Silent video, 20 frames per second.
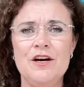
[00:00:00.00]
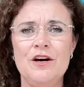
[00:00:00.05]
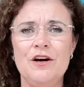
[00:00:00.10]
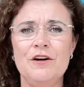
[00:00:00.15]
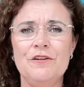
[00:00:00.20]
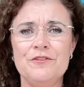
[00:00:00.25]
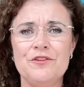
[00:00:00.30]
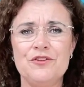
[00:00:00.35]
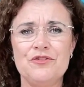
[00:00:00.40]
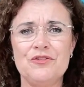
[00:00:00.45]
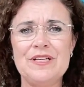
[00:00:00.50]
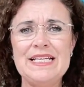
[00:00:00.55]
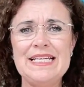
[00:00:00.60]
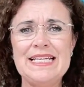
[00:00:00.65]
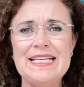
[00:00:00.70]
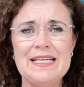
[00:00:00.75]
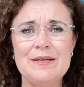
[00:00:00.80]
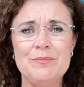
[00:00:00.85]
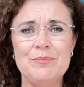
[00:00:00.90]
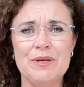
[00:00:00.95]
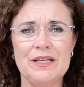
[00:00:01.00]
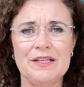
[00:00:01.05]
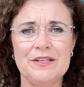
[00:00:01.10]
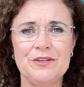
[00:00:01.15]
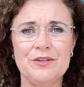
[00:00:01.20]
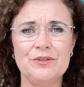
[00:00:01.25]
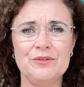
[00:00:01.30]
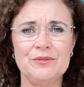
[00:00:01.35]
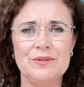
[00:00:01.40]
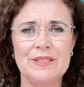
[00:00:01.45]
of 3-year
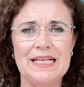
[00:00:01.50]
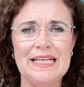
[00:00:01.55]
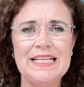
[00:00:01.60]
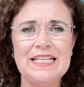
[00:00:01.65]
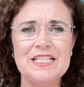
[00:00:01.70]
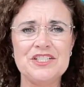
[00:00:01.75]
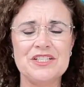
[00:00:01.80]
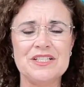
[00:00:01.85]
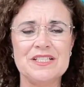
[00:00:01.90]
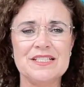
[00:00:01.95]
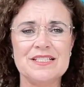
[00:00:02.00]
political election